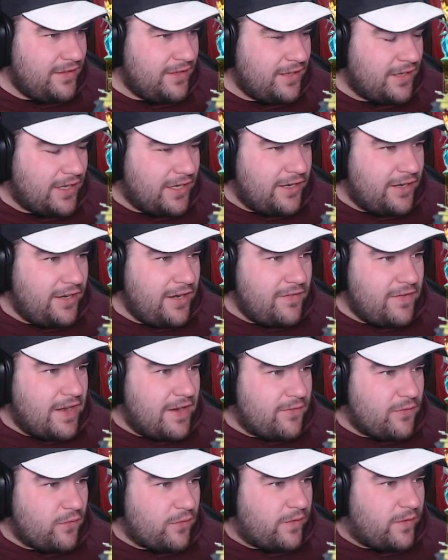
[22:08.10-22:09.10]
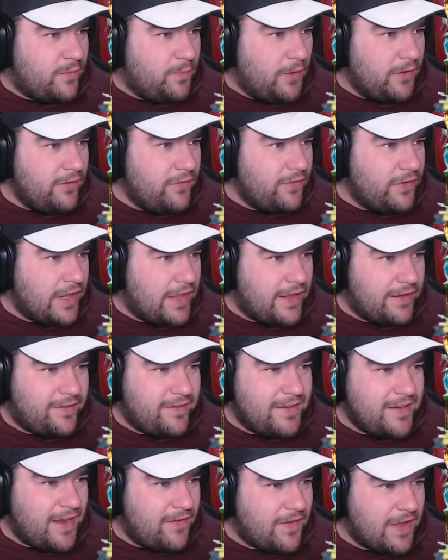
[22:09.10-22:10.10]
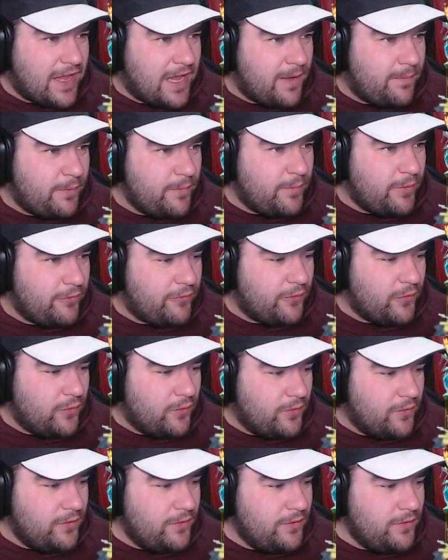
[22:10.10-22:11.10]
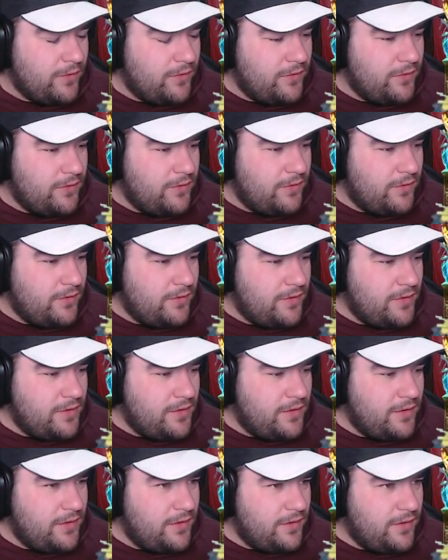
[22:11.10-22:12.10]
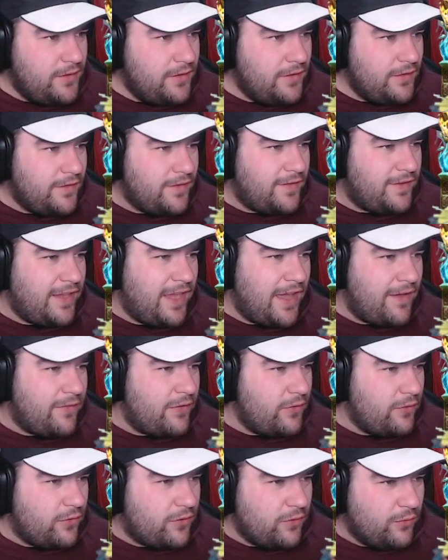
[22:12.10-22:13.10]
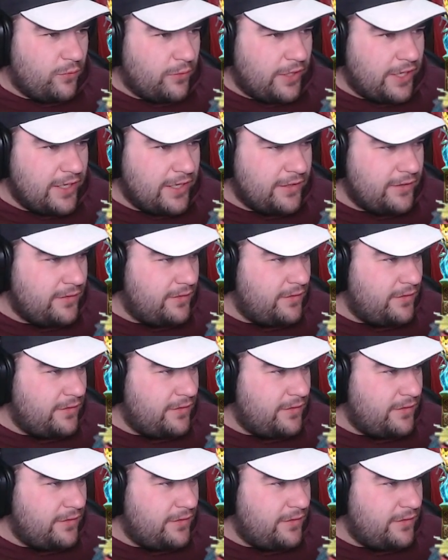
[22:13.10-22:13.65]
I don't even have a response for that. That's never happened before. Does he have it on cooldown?